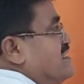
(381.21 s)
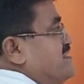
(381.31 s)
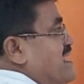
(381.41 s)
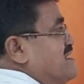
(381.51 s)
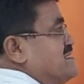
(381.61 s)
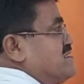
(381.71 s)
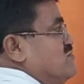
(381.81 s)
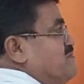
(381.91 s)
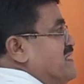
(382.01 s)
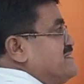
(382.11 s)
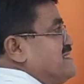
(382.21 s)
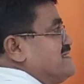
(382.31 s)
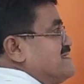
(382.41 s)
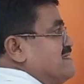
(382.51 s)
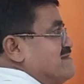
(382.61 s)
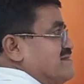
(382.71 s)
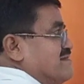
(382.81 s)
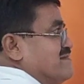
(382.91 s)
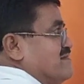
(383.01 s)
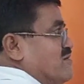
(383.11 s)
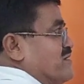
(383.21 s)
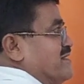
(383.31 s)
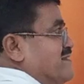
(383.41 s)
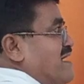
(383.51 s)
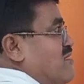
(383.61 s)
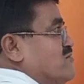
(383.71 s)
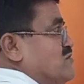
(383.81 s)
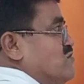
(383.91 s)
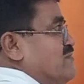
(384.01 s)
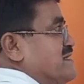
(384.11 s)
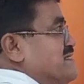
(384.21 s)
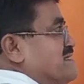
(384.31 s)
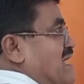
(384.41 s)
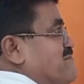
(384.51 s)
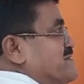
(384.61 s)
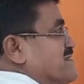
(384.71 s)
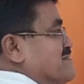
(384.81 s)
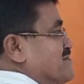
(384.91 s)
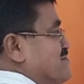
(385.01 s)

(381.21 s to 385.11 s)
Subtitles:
it has two basics. Okay, they have two basic types.